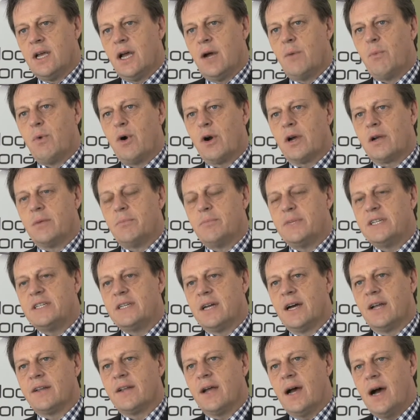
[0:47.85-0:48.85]
and what can be
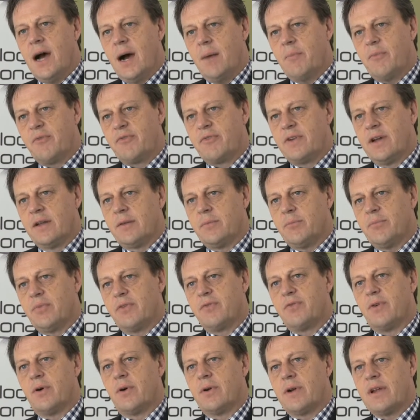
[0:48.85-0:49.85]
done up front
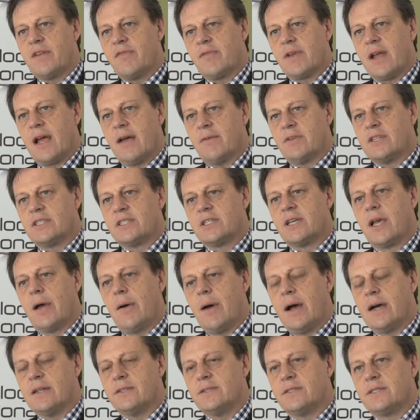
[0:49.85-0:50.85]
before even having to
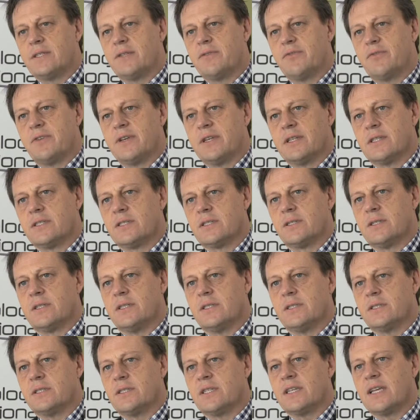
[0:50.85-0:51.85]
go out into the field
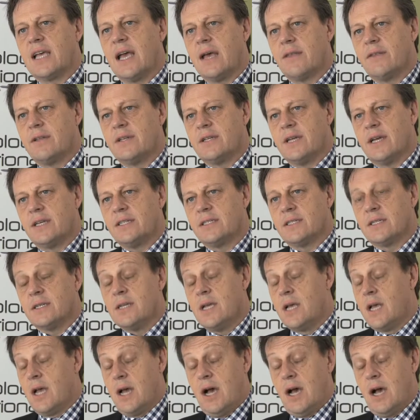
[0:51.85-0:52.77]
to gather data.